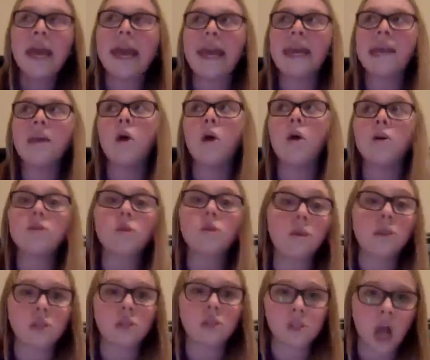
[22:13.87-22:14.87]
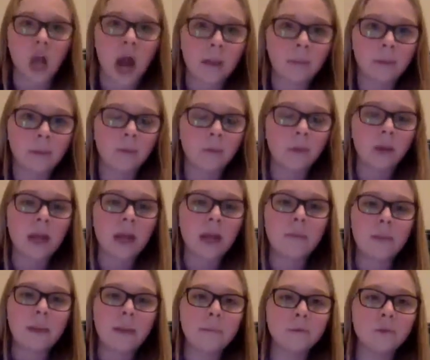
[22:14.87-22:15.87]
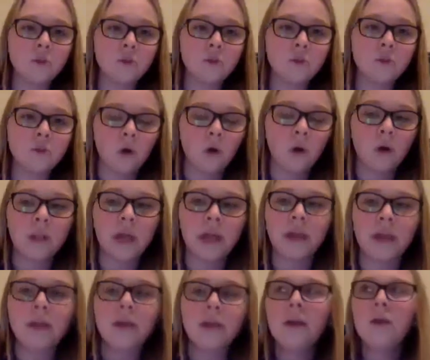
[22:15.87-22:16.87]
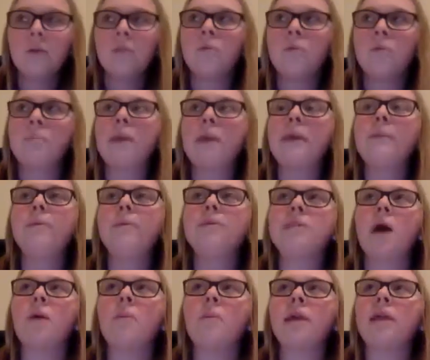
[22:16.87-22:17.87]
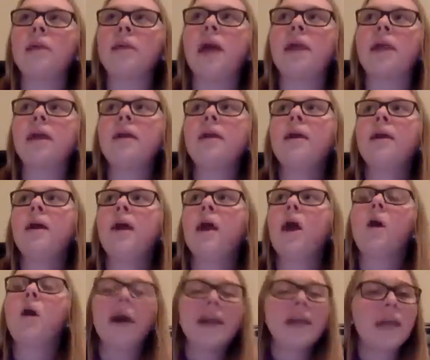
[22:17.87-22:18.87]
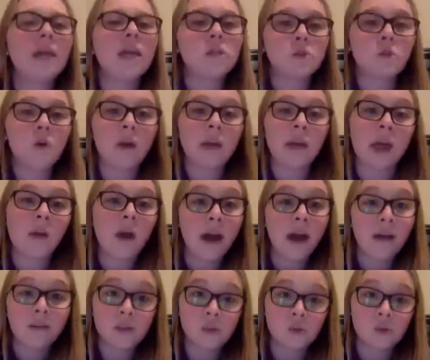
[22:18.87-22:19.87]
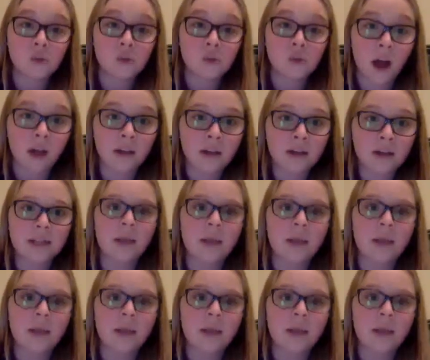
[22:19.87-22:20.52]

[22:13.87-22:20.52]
And also with the job, like when I get people to enroll, like when people tell me like, oh, I can't join, I don't have the $20.